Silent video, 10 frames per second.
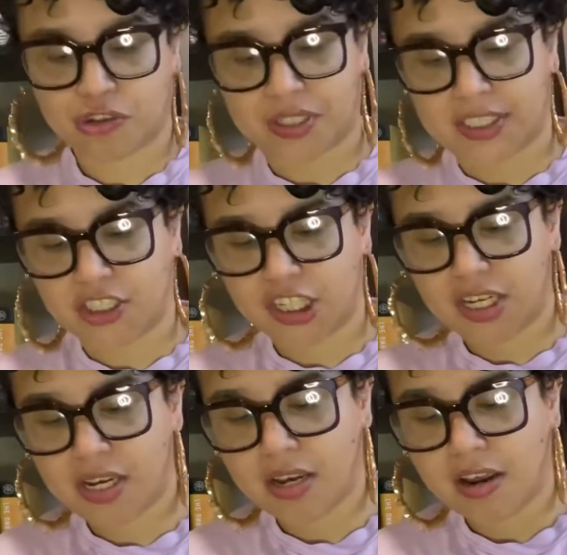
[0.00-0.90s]

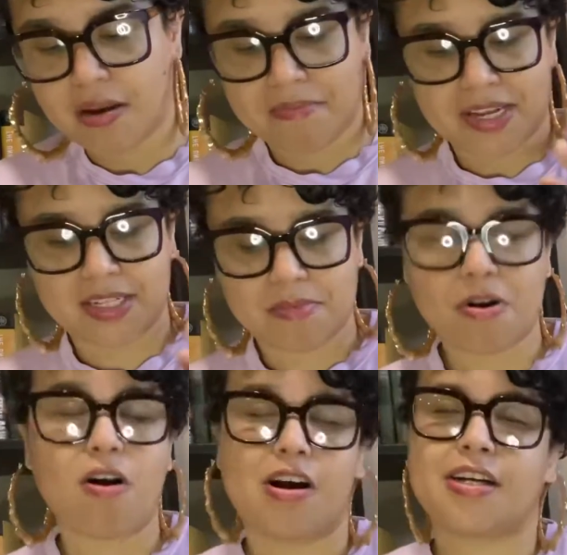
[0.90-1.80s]
trilogy by deborah
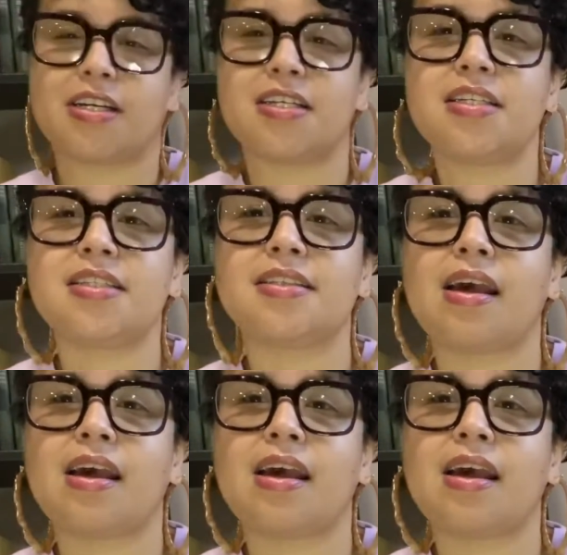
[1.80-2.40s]
harkness